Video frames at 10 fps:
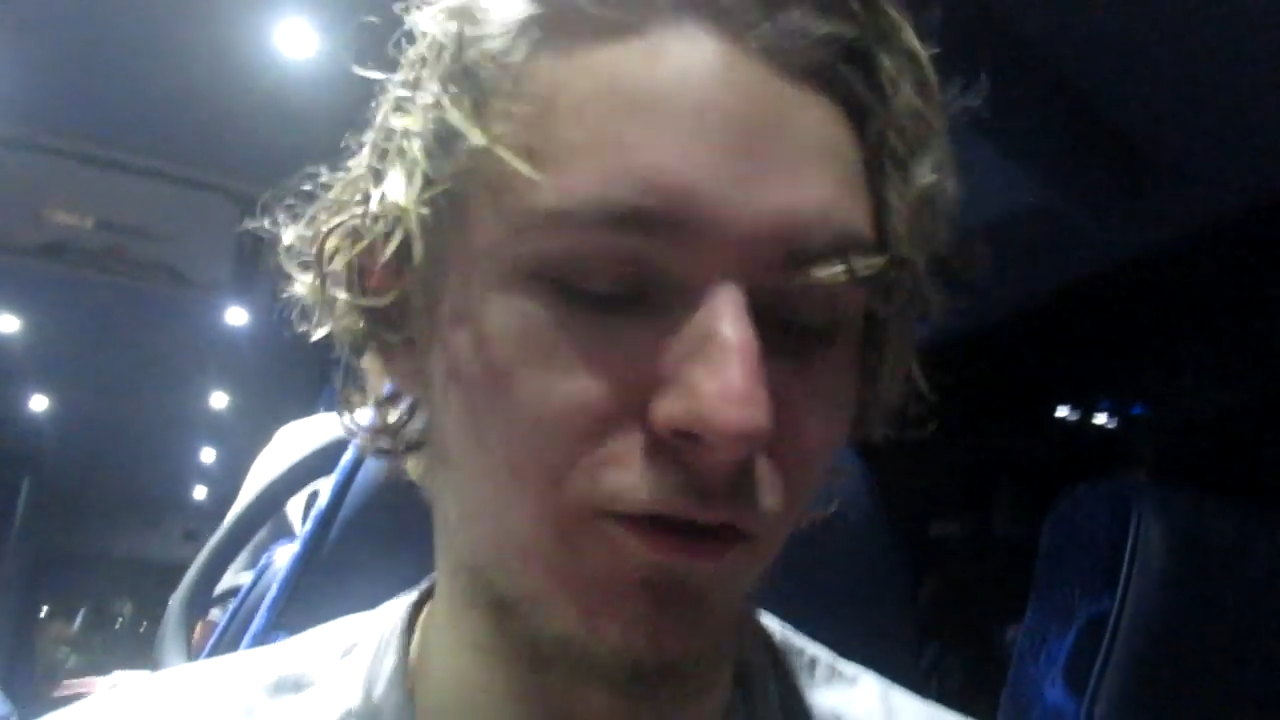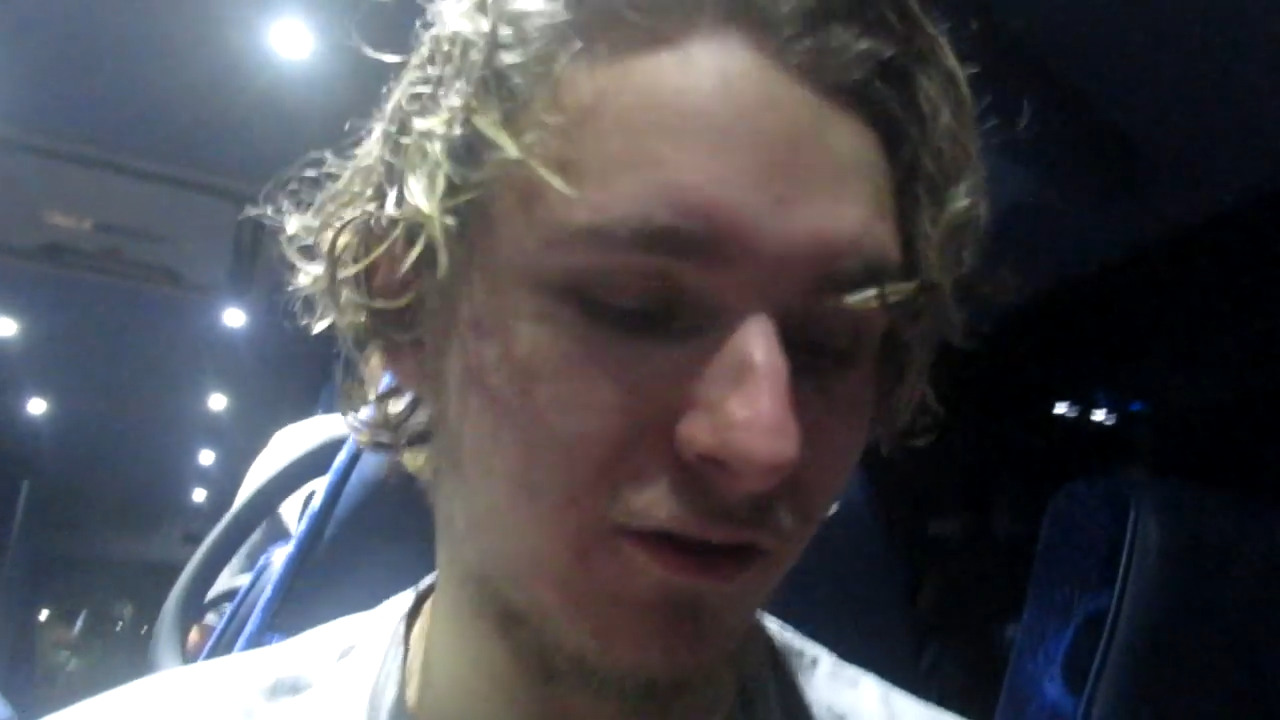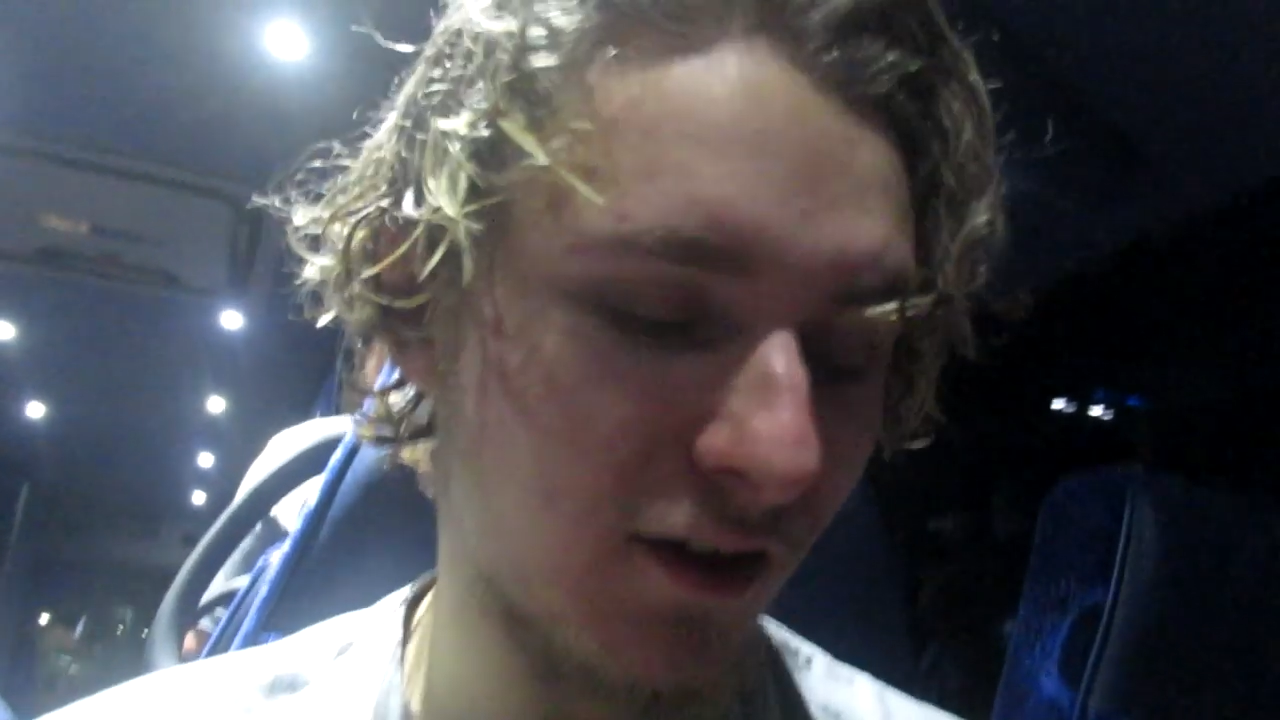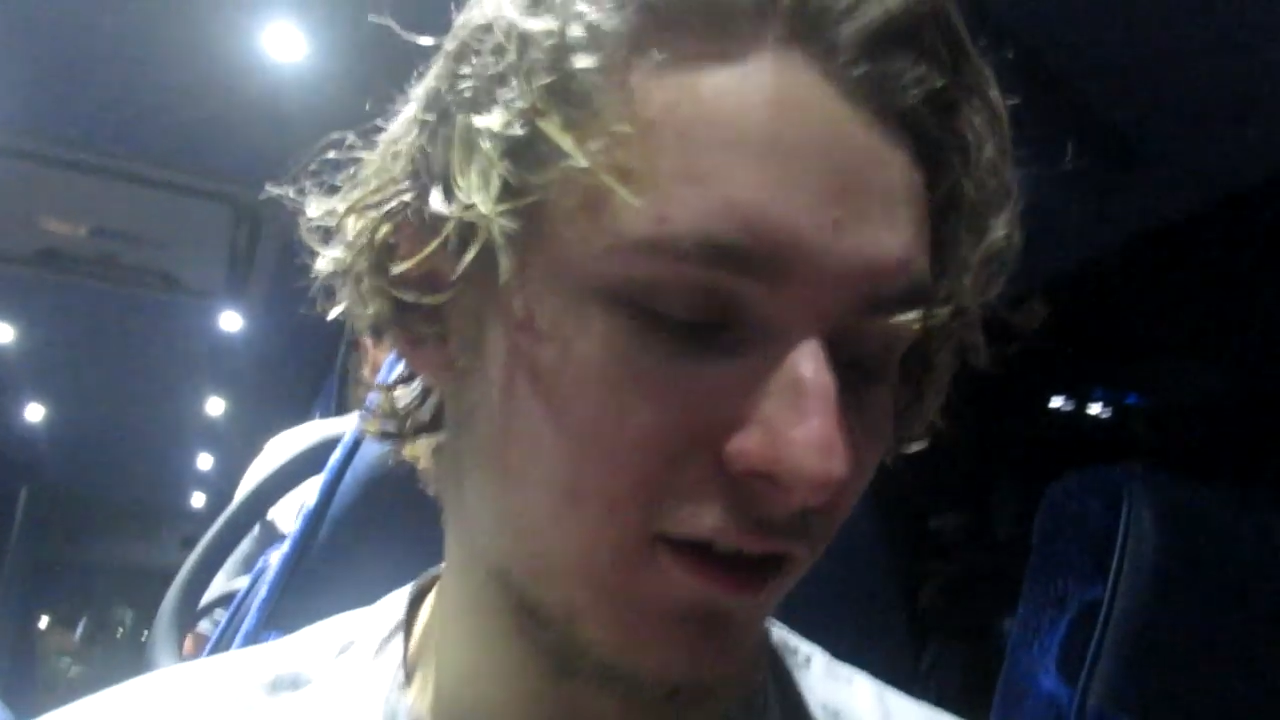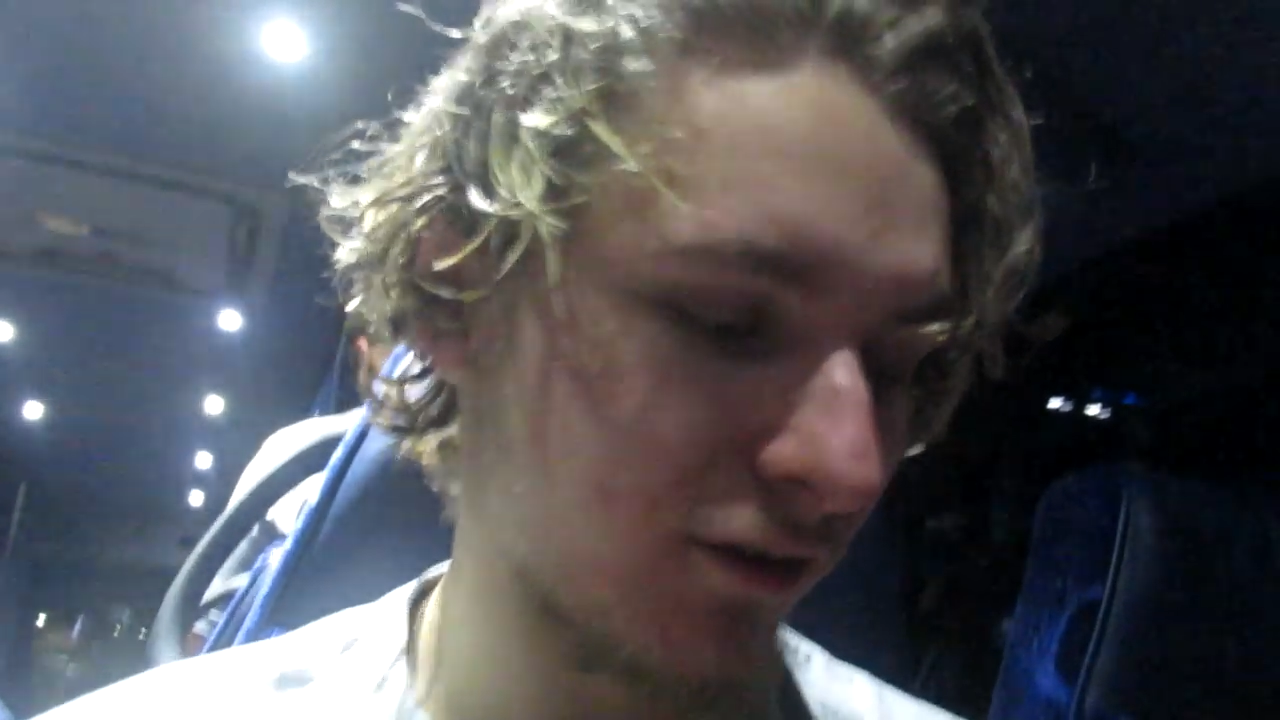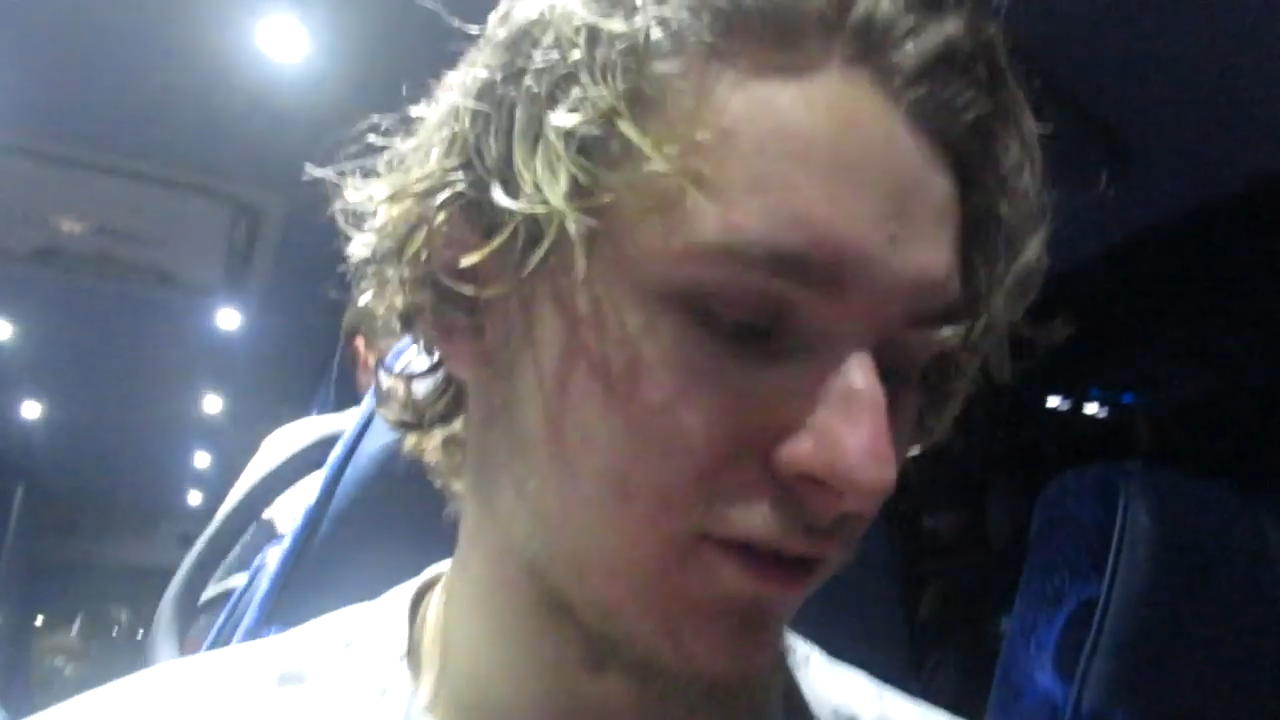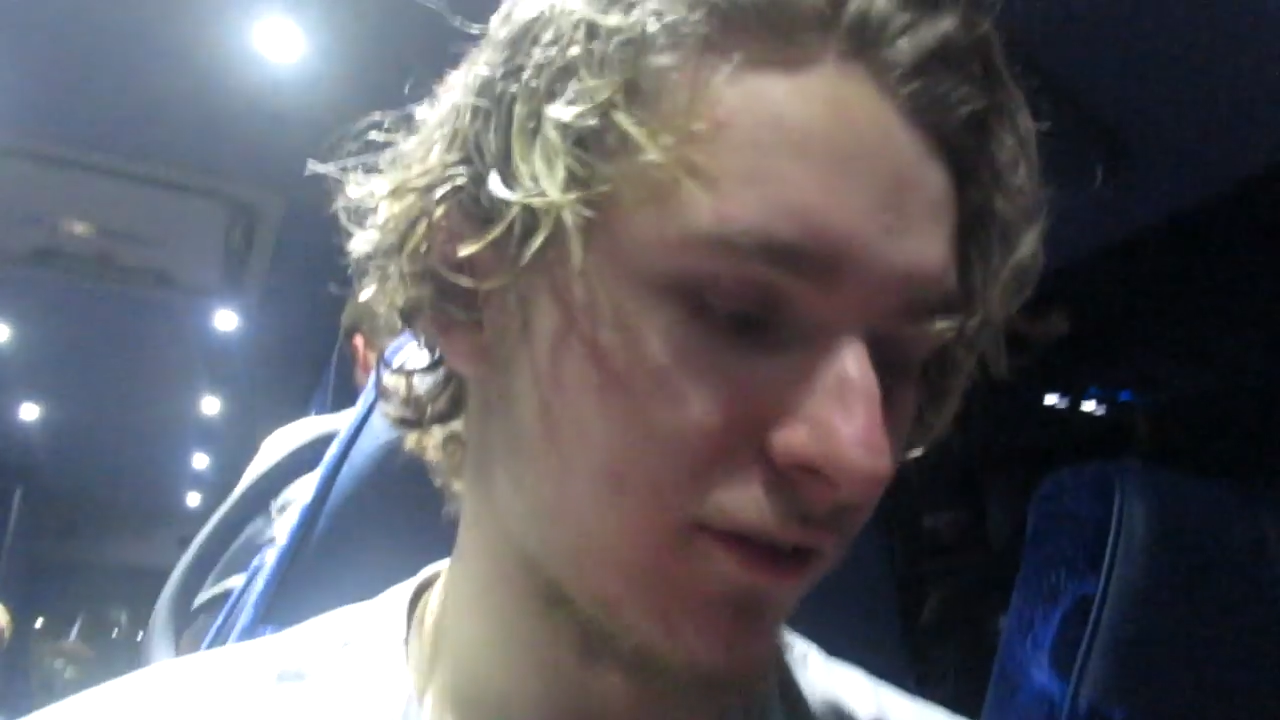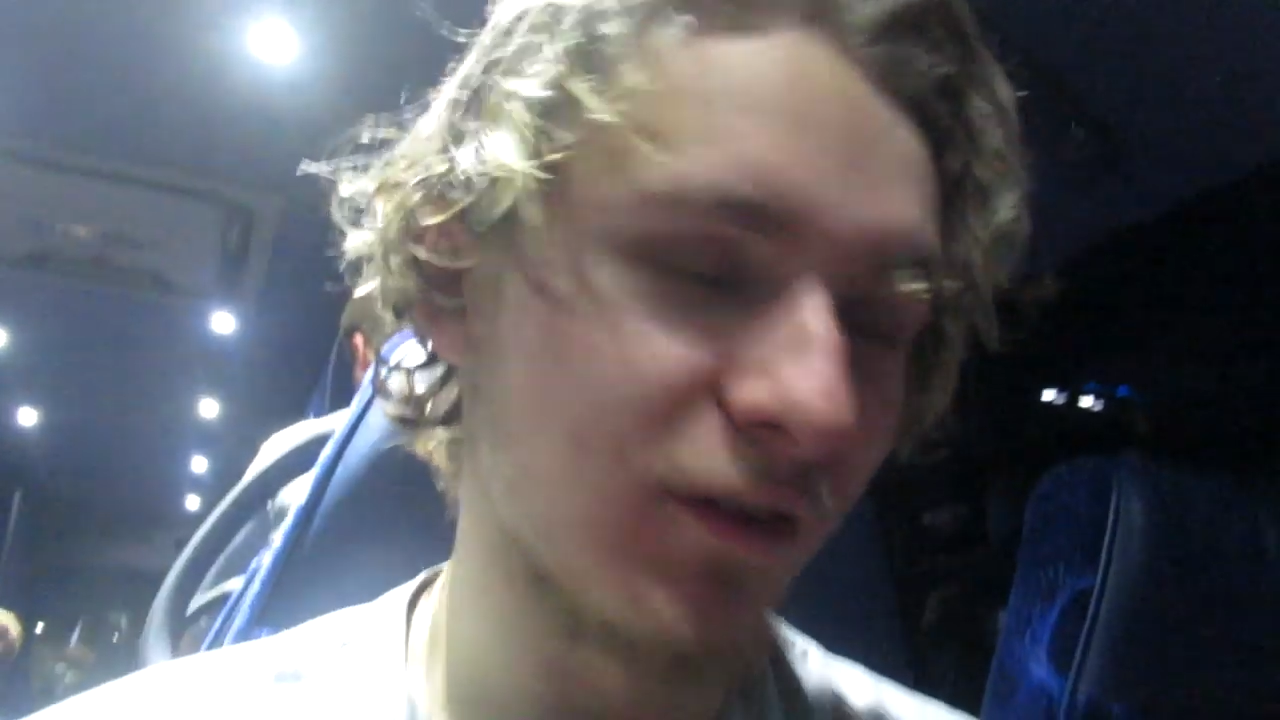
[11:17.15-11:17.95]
sick.